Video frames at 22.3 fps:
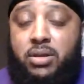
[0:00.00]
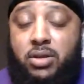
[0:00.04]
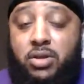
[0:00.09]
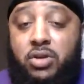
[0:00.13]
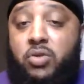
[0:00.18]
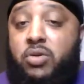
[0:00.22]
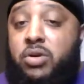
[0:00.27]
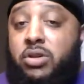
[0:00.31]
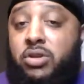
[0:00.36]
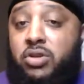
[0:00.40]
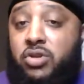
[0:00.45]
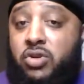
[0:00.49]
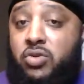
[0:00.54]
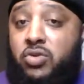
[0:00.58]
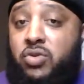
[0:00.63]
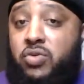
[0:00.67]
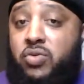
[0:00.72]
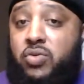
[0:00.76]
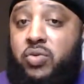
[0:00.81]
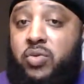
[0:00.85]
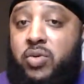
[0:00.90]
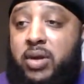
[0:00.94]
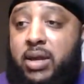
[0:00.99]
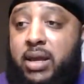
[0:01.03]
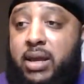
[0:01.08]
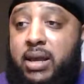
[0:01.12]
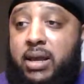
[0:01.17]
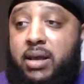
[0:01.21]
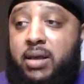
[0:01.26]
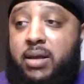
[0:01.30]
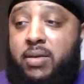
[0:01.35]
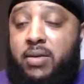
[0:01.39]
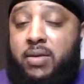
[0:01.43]
can do,
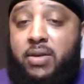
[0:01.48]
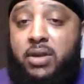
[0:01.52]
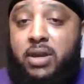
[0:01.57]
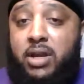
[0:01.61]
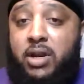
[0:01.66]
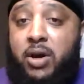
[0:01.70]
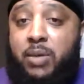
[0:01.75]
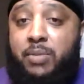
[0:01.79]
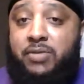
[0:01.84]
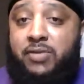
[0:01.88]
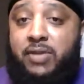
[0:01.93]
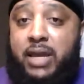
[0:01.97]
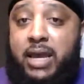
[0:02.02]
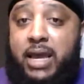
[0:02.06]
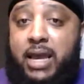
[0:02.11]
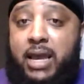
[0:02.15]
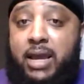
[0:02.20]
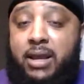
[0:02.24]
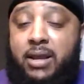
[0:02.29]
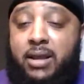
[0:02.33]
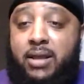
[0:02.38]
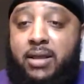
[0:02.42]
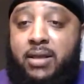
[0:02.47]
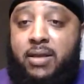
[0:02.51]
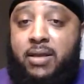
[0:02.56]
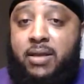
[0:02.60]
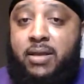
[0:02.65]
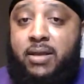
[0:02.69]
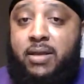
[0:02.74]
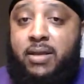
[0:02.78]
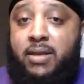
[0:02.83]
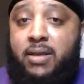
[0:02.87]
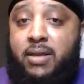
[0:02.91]
you know what I'm saying,
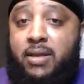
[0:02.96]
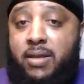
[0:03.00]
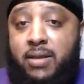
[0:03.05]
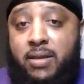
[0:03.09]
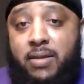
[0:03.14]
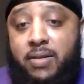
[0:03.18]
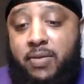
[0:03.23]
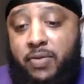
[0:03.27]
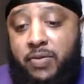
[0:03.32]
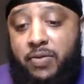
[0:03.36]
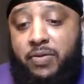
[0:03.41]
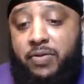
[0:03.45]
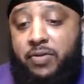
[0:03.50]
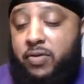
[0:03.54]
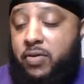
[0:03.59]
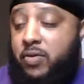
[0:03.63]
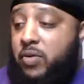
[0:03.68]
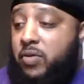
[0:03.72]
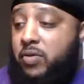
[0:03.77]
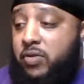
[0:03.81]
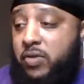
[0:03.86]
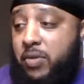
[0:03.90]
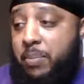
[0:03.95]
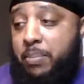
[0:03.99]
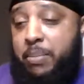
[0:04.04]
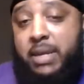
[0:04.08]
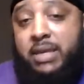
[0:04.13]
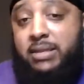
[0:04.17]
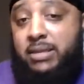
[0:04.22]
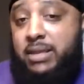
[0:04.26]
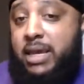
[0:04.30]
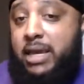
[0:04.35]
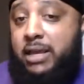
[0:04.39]
to
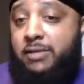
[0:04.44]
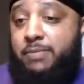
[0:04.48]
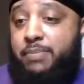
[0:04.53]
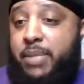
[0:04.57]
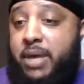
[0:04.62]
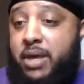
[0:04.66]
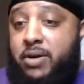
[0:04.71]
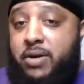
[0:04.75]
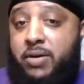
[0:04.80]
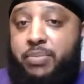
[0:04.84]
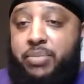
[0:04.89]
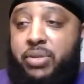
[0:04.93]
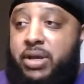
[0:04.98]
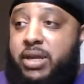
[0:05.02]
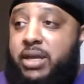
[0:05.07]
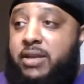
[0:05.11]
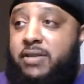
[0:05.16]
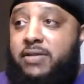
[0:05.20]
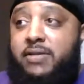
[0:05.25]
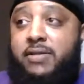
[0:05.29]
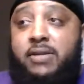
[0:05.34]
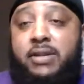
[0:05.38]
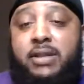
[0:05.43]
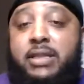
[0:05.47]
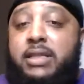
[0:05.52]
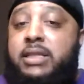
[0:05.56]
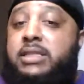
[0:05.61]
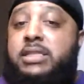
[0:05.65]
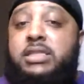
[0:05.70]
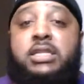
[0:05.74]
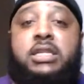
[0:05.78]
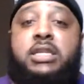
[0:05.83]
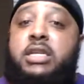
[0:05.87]
make things better, but
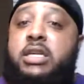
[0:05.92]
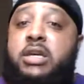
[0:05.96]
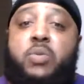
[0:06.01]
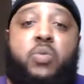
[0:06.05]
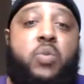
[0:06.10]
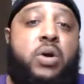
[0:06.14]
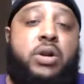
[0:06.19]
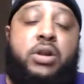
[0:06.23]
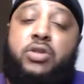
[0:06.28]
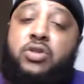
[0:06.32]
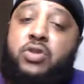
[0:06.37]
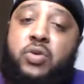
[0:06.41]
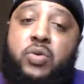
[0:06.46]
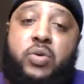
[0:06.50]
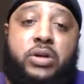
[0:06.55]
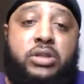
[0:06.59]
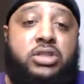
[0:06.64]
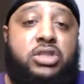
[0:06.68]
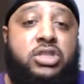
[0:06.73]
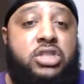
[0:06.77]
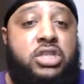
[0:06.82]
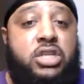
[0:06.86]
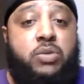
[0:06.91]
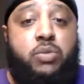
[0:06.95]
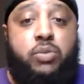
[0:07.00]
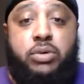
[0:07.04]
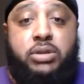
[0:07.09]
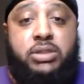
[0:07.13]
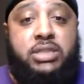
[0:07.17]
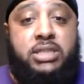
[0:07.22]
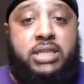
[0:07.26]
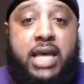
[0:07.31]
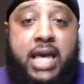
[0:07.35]
she didn't want to do it. She
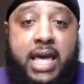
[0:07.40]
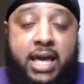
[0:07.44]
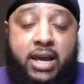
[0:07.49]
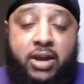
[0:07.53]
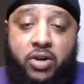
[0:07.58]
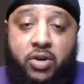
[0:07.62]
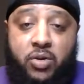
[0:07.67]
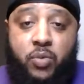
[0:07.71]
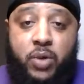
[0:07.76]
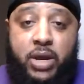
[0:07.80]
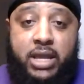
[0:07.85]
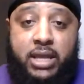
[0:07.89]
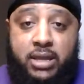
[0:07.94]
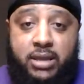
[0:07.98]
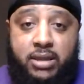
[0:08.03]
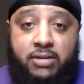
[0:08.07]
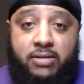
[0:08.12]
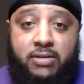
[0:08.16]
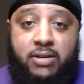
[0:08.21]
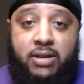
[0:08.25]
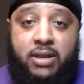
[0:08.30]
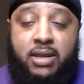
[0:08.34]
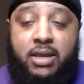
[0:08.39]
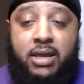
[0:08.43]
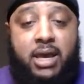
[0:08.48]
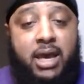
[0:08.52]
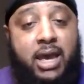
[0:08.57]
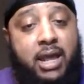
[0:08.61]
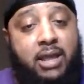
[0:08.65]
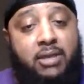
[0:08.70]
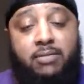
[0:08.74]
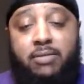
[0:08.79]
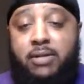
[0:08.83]
was set in her ways.
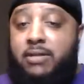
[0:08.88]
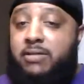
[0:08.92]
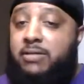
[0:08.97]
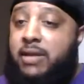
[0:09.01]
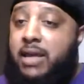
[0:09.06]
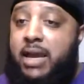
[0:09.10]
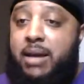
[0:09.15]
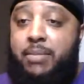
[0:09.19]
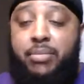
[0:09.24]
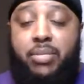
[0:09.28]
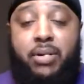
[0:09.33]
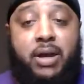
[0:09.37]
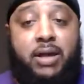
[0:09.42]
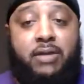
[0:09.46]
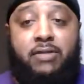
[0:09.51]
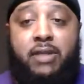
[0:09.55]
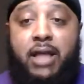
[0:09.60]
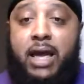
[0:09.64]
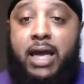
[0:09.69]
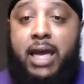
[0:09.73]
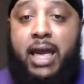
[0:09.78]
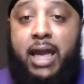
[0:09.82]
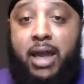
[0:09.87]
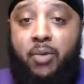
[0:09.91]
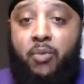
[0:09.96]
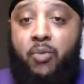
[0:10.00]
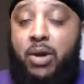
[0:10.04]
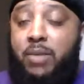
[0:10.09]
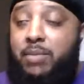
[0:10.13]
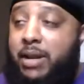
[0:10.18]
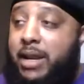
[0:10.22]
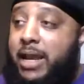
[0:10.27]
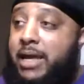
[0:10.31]
That's what I'm saying, bro. It's like, hey,
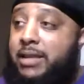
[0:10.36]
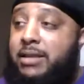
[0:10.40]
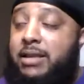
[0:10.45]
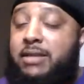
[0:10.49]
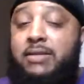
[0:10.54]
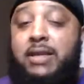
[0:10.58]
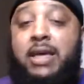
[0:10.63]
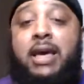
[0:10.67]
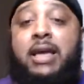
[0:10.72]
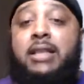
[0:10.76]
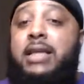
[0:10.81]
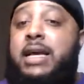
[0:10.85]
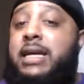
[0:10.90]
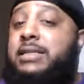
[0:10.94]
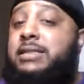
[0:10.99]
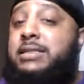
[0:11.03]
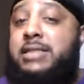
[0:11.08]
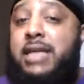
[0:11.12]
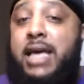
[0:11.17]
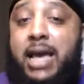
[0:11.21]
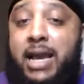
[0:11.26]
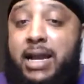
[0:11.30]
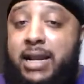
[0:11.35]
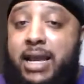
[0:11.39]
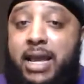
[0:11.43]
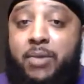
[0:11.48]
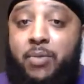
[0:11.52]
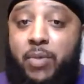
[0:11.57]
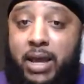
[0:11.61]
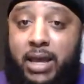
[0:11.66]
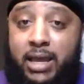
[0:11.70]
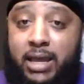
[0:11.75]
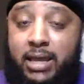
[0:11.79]
women like this, they set in their
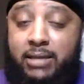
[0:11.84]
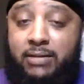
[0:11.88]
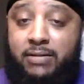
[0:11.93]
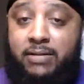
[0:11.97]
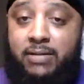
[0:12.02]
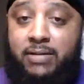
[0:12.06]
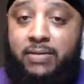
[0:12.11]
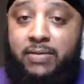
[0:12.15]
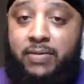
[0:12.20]
ways.